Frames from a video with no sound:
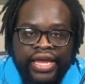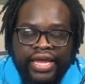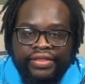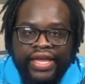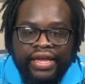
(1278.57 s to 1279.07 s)

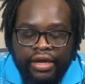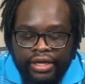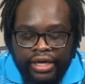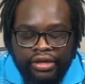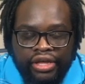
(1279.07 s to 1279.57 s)
And that,
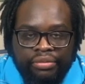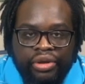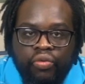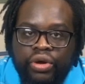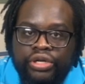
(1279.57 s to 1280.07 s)
again, it can be
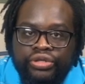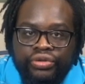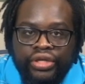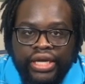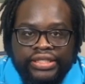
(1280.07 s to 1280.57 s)
one or two
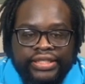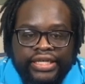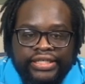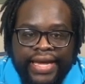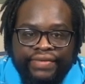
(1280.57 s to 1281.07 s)
things. It
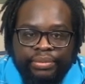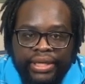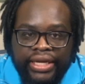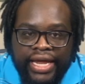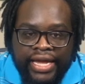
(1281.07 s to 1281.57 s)
doesn't have to be
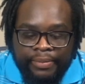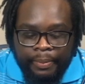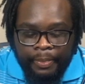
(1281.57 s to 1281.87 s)
a lot.